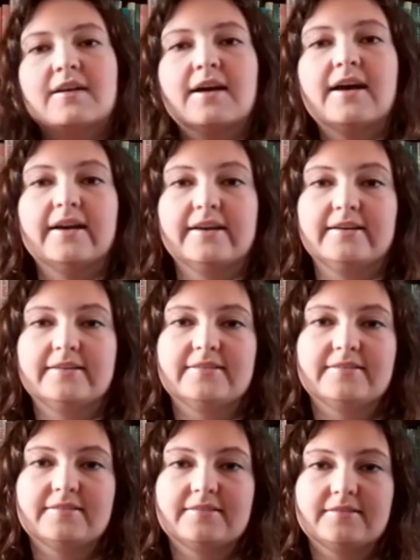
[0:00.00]
Hi,
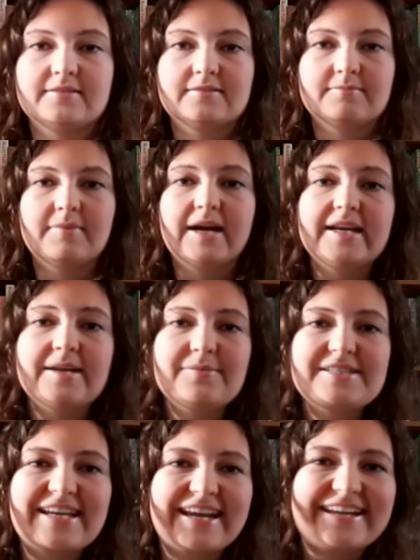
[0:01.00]
my name
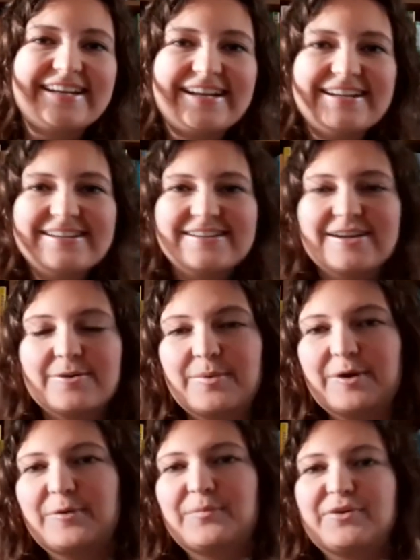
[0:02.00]
is Karina and
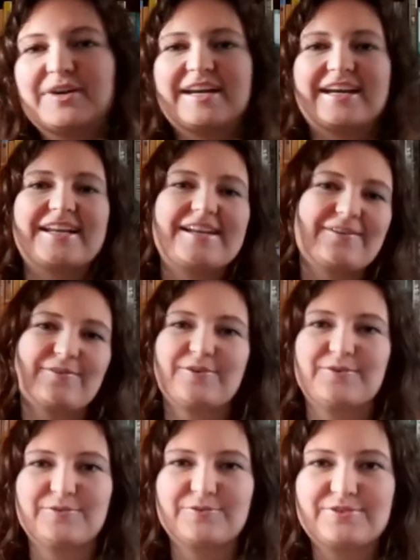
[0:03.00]
welcome to the Karina
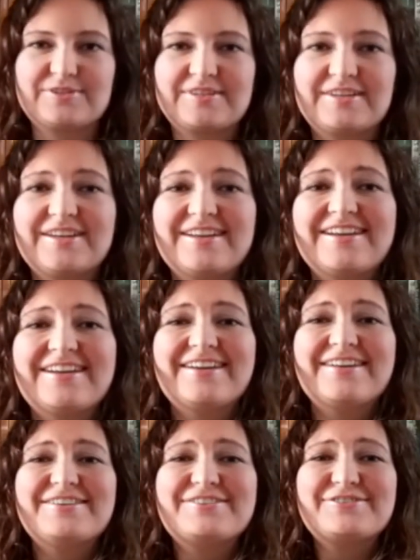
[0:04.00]
Chronicles.
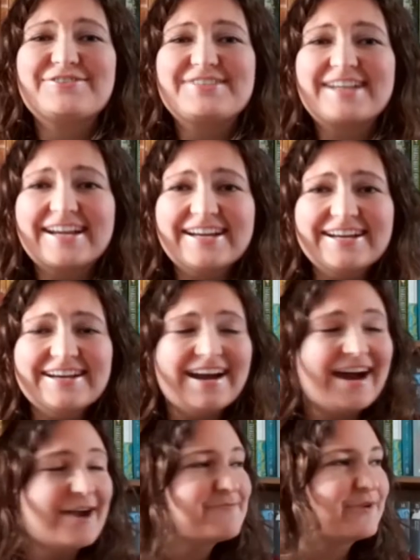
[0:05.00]
Today
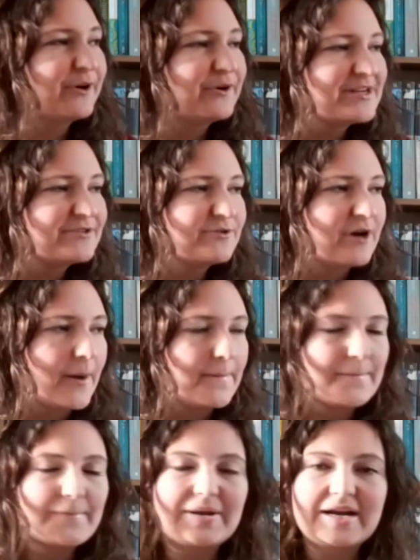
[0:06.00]
I'm going to
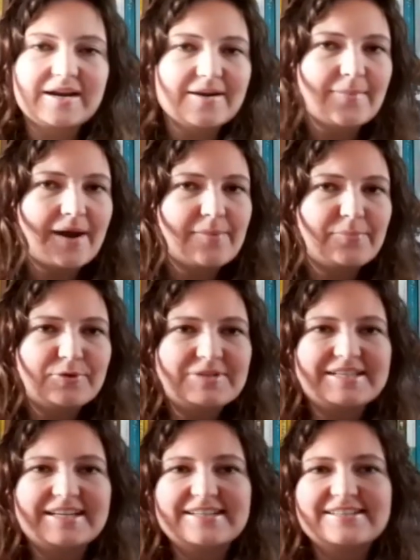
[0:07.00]
compare my book
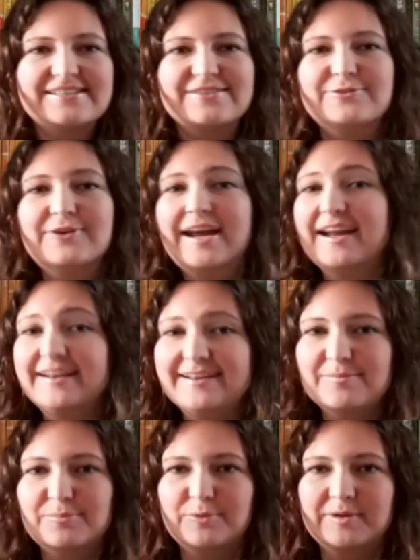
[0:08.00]
taste to
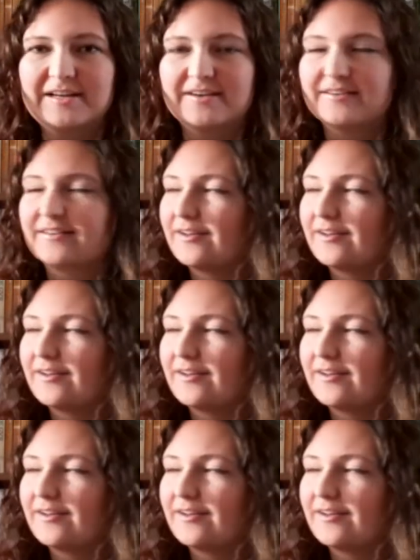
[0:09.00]
Hailey in Bookland,